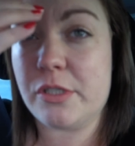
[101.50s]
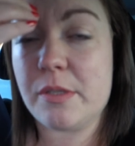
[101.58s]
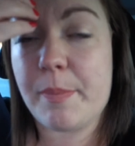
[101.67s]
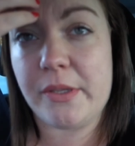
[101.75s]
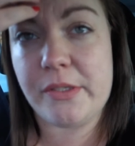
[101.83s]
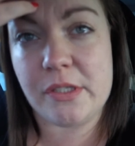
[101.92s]
to the
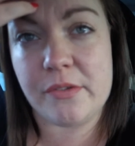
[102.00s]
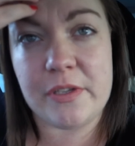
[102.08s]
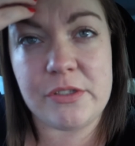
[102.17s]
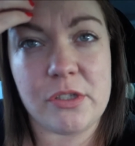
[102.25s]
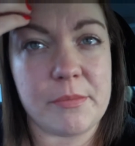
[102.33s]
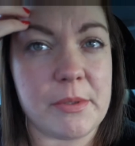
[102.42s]
post
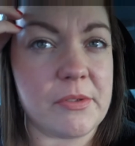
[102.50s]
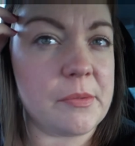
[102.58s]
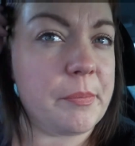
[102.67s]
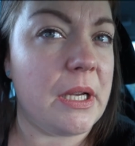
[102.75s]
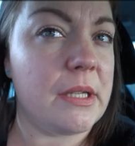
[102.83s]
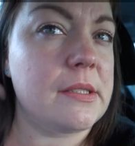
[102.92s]
office, dropped off
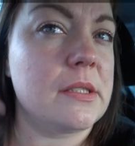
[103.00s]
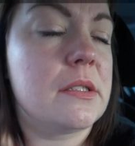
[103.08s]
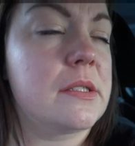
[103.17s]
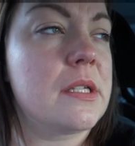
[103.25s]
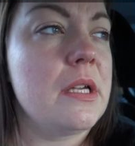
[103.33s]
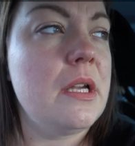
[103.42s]
some
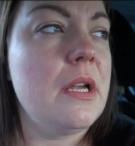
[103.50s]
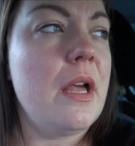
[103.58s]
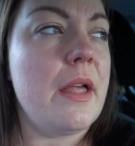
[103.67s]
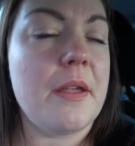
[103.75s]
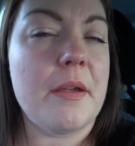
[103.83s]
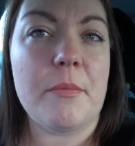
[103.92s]
parcels,
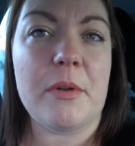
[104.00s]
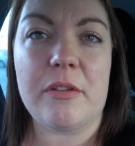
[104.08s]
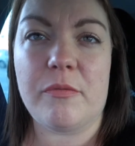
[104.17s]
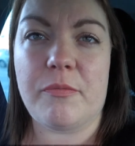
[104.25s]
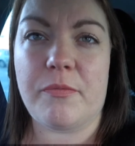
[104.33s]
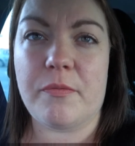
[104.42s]
and then
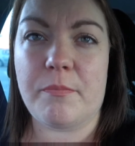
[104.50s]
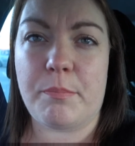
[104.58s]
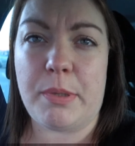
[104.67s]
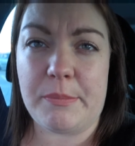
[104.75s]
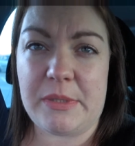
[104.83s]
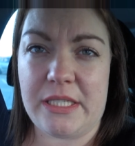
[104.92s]
we've
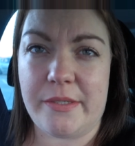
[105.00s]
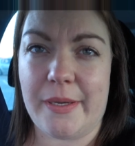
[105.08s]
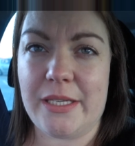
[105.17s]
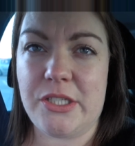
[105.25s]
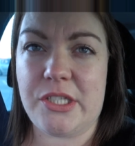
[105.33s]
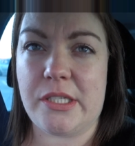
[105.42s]
bumped into
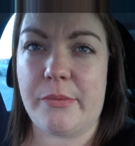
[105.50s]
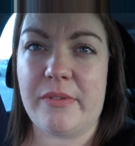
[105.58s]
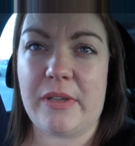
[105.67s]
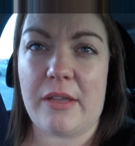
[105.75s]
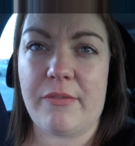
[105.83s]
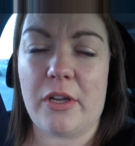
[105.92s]
Ange, so we
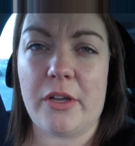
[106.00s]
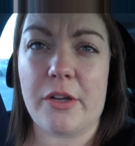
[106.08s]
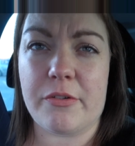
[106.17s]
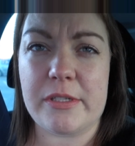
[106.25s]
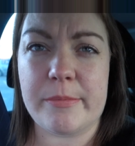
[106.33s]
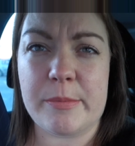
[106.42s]
gave her her
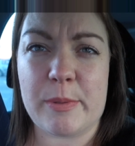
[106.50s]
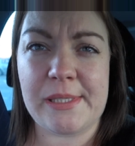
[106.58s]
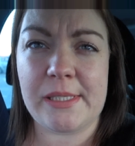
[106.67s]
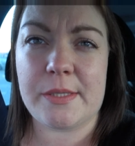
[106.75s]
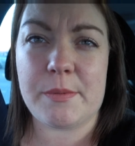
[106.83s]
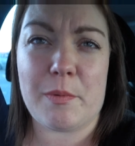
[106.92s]
Christmas
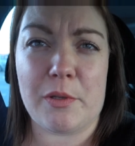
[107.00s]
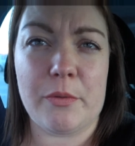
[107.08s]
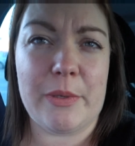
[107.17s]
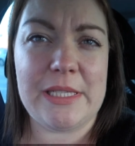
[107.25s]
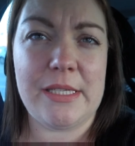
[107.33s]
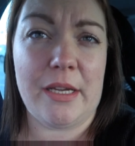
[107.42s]
present because we were on the
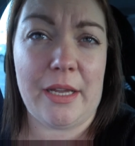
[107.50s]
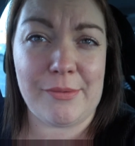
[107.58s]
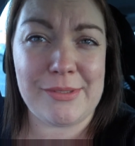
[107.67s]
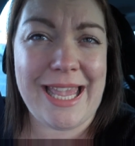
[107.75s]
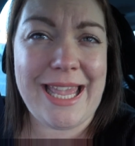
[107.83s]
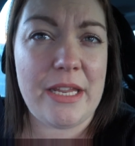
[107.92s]
way to her
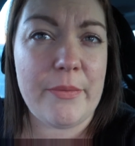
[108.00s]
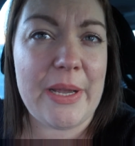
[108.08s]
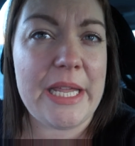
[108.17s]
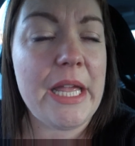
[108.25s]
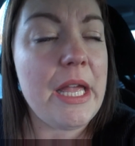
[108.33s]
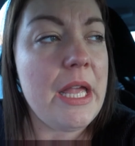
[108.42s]
house
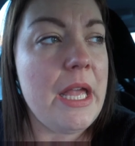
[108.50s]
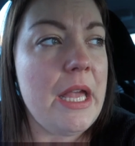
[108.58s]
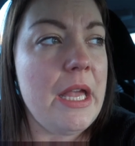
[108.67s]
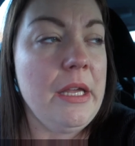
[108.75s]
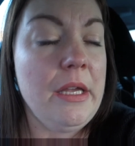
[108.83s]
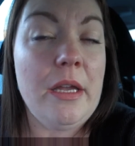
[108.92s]
anyway.
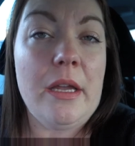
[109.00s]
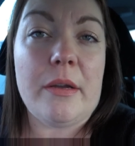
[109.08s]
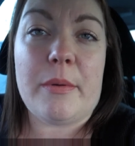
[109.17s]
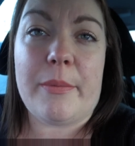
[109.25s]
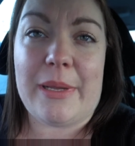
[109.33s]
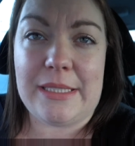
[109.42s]

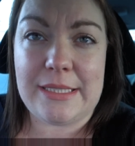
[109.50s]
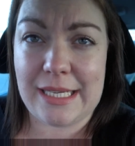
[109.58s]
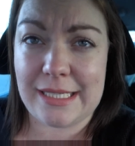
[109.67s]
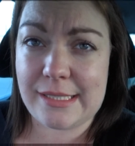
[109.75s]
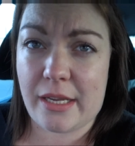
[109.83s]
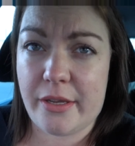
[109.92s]
And we went into
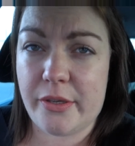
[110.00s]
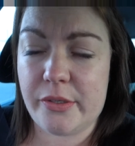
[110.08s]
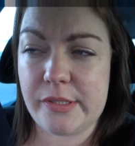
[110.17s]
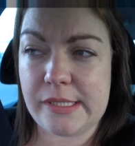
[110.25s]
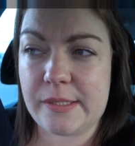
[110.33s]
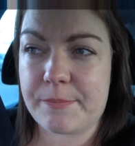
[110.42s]

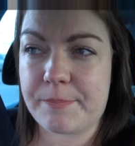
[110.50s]
Tesco's,